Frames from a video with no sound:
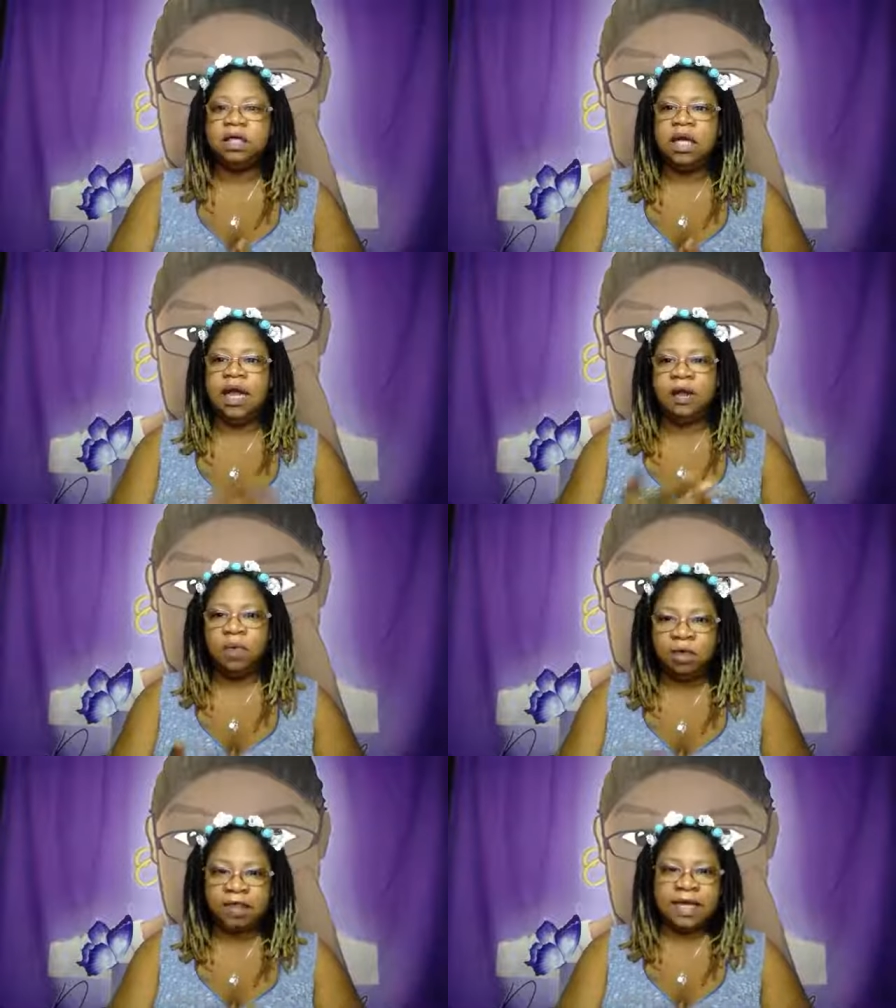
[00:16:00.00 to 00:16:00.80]
And
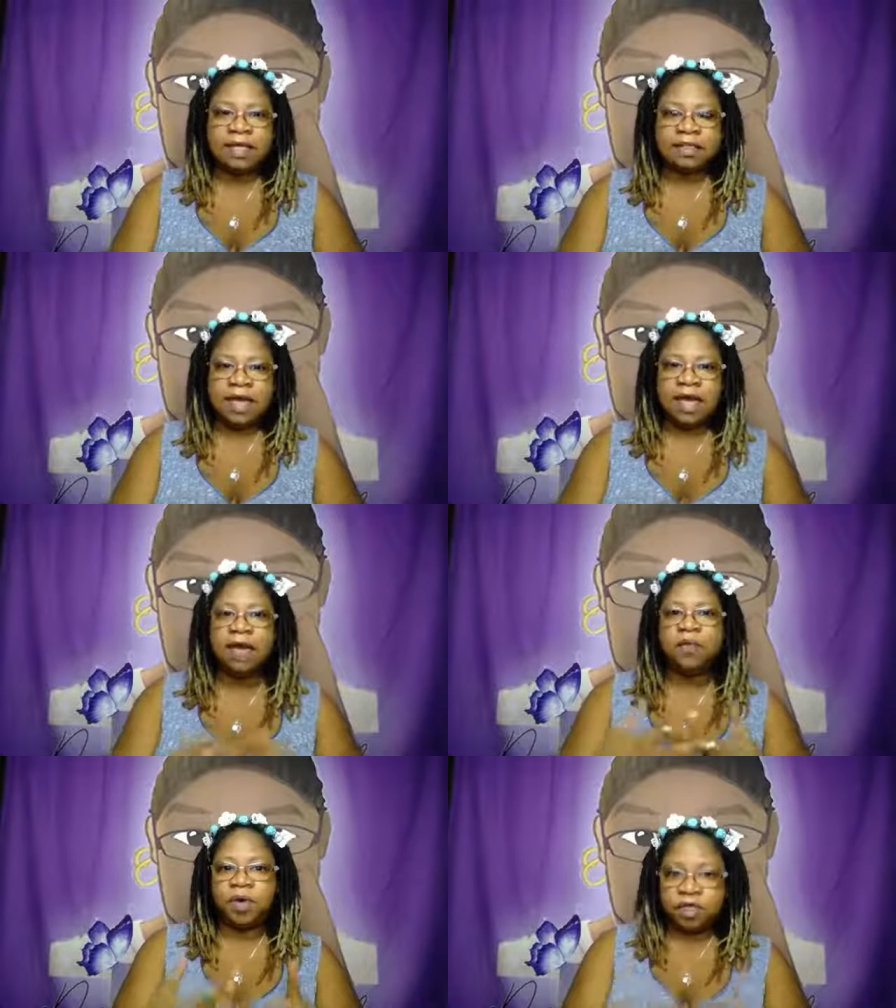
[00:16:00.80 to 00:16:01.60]
what did they say?
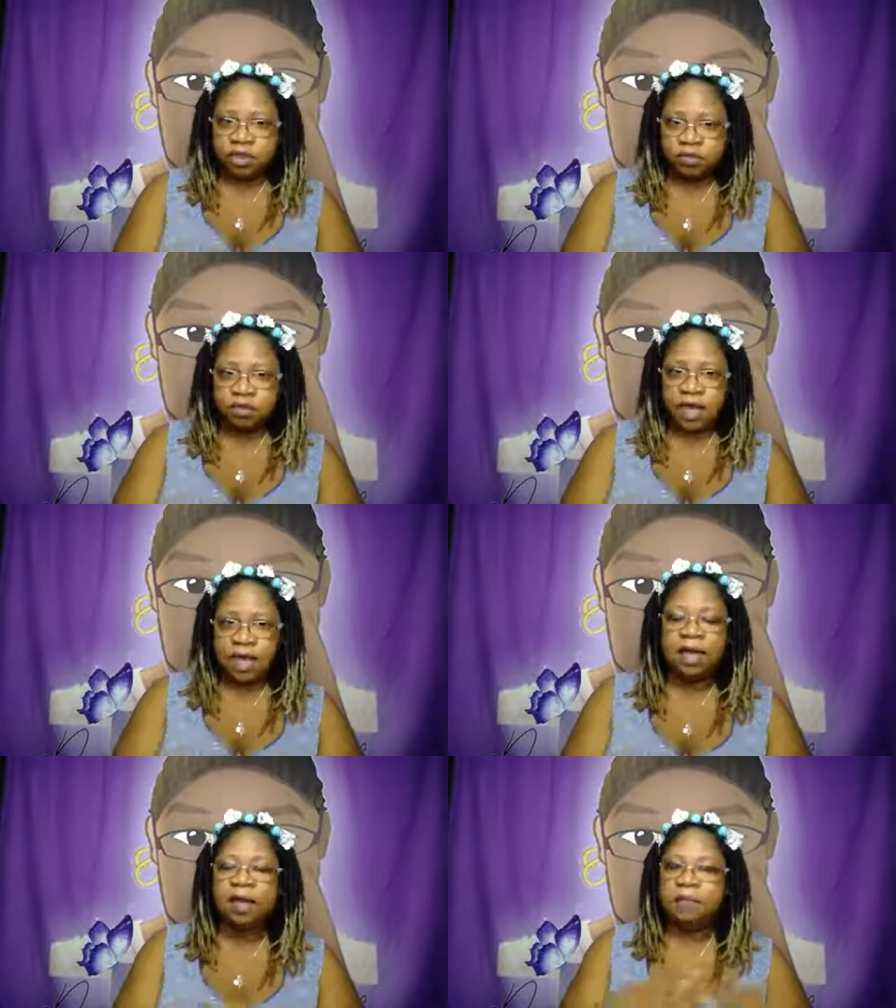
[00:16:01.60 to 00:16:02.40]
And what did you
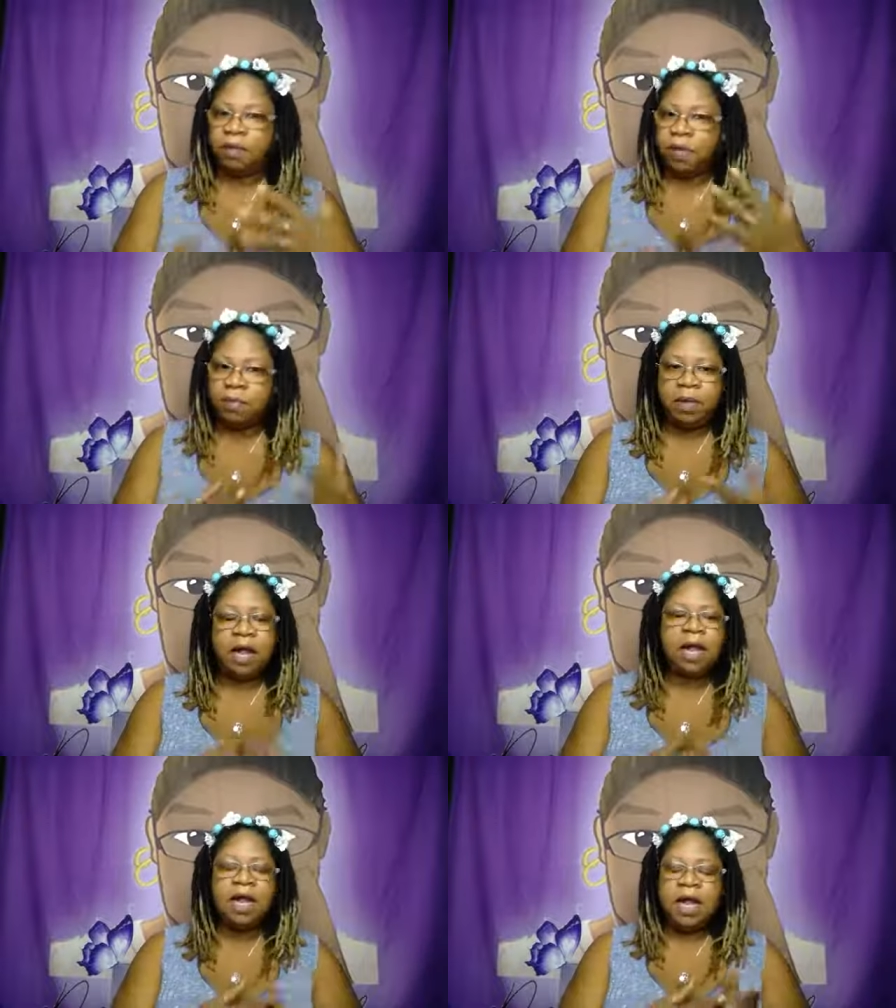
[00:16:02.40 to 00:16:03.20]
say? And blah, blah,
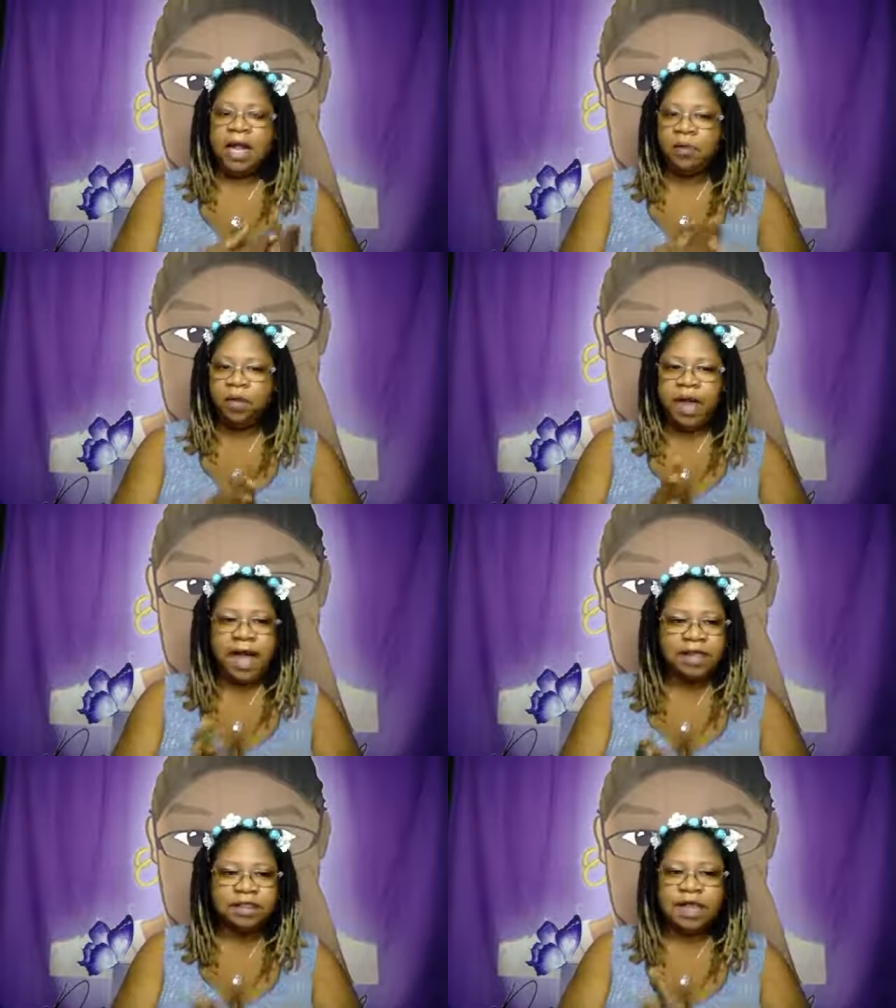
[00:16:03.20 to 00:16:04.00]
blah. And we
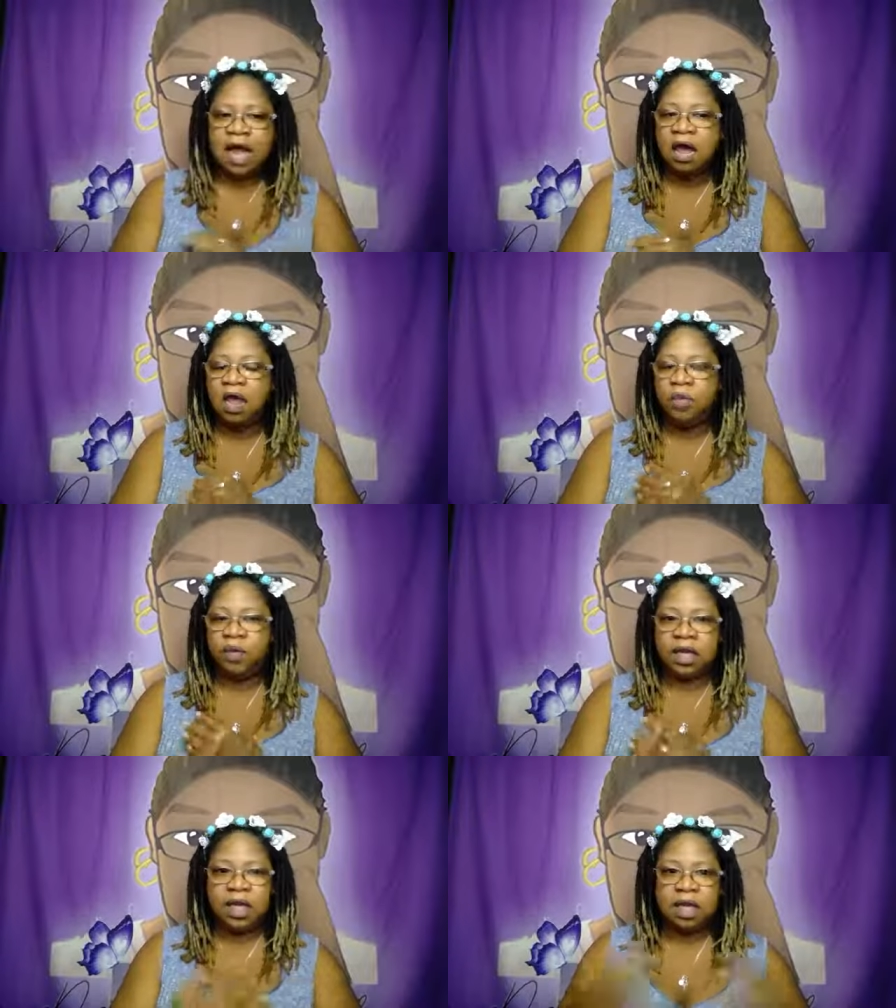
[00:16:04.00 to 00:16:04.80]
hash it out and
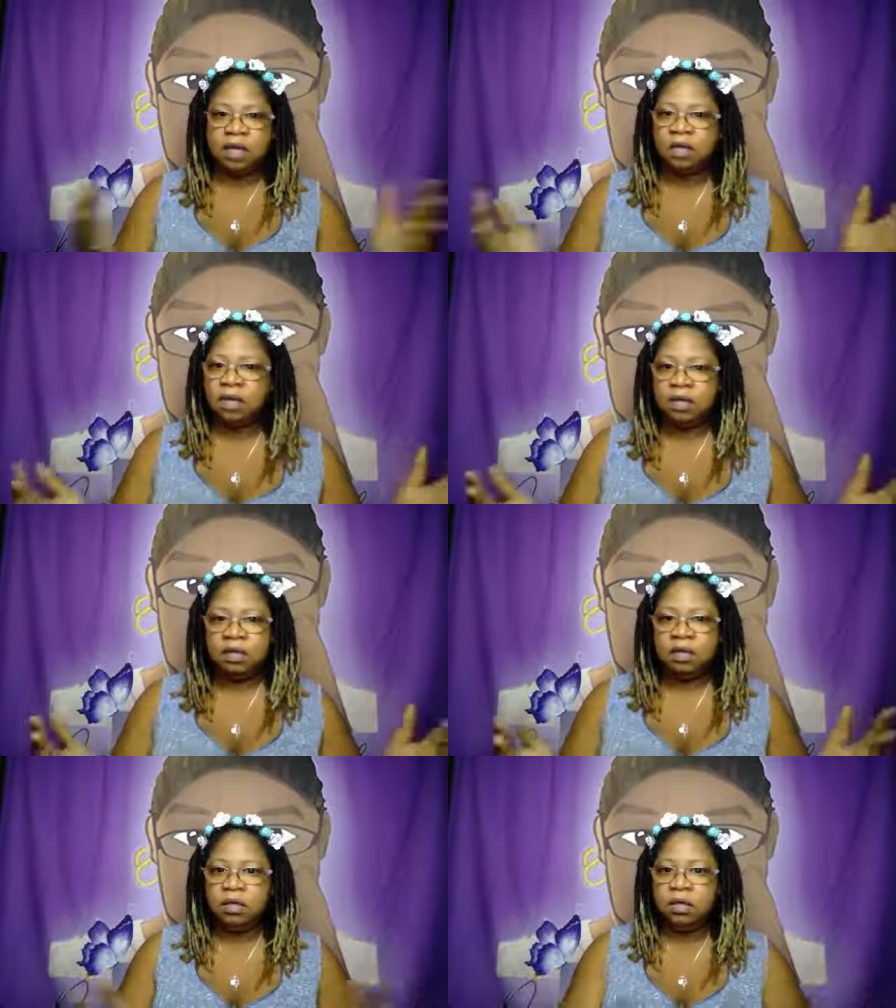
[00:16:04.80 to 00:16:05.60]
we get it,
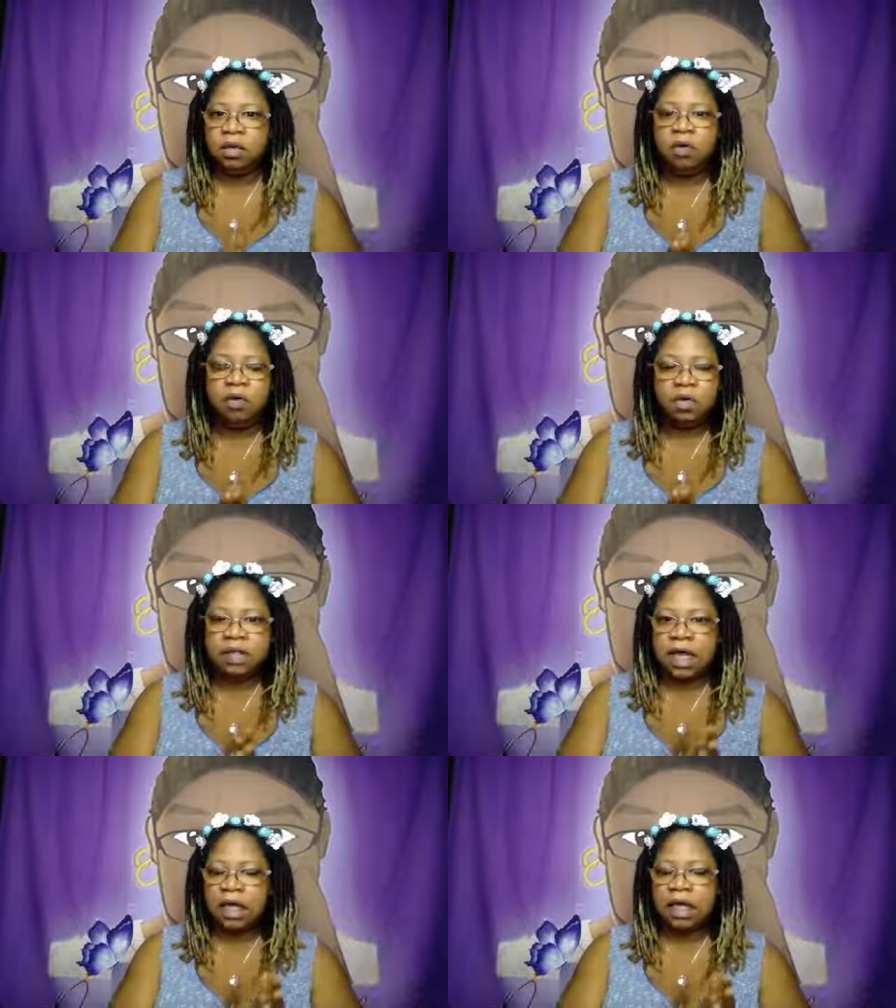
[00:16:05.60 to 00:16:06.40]
all
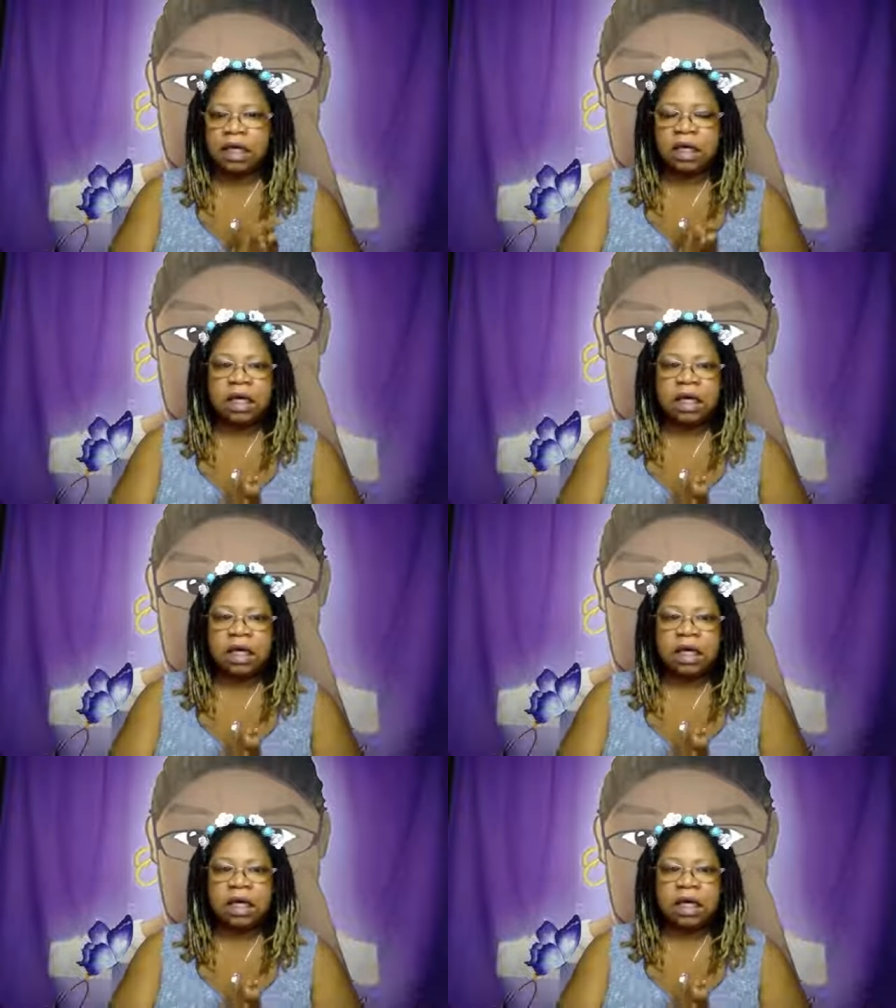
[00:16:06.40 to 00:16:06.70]
done.